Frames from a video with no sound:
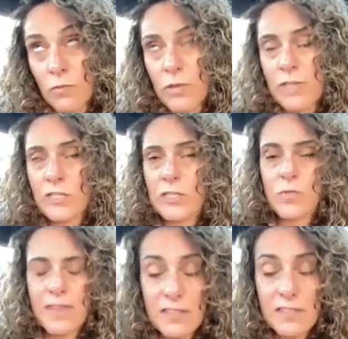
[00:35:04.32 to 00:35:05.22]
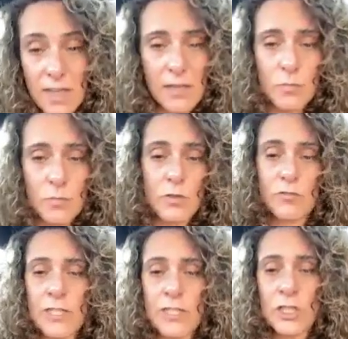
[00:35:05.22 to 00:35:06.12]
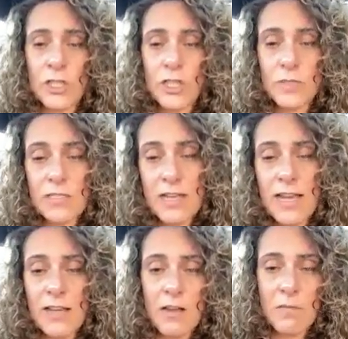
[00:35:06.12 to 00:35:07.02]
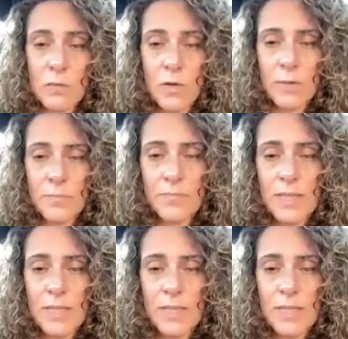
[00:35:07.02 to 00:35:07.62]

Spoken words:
the reasons why they stay in abusive relationships, is an economic one.